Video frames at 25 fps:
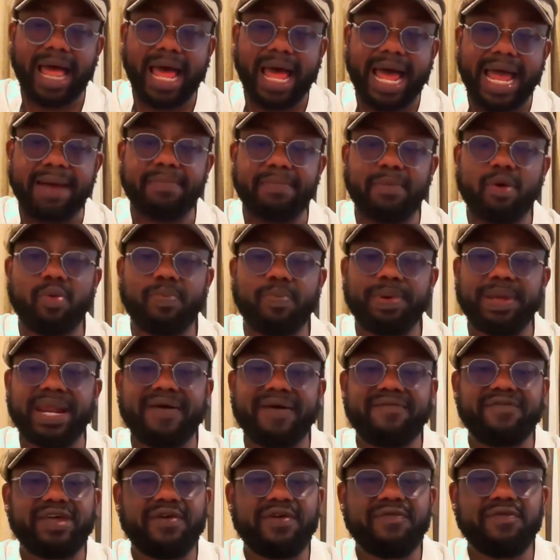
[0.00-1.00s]
I am hoping
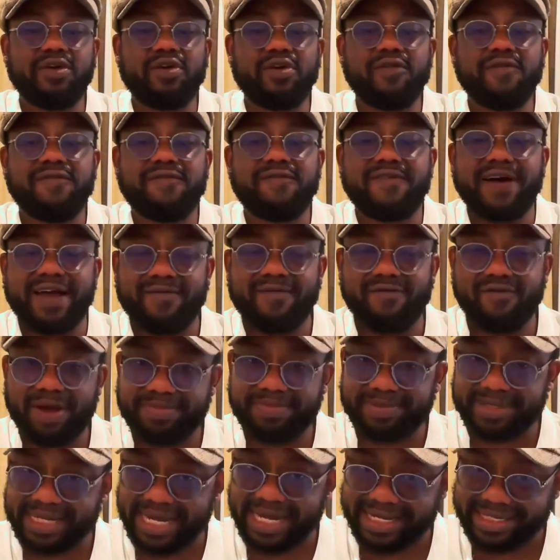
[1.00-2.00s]
I've given you 5
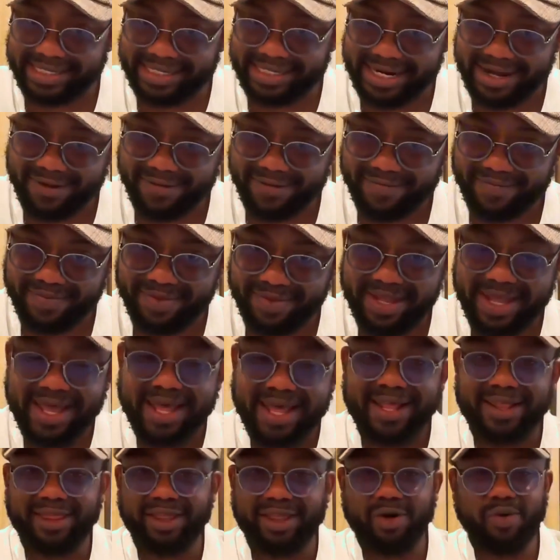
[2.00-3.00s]
websites now.
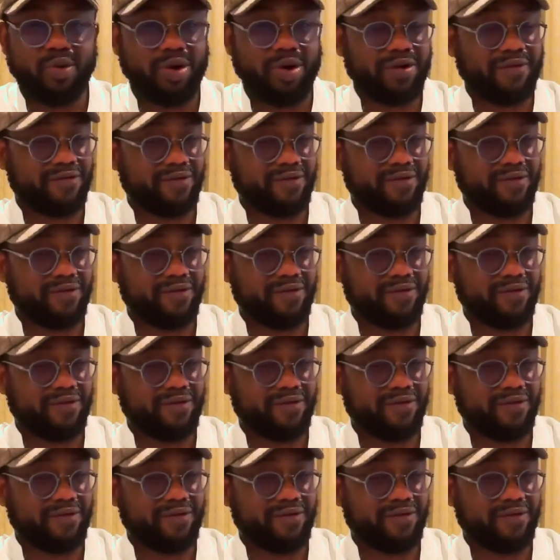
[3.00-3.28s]
The one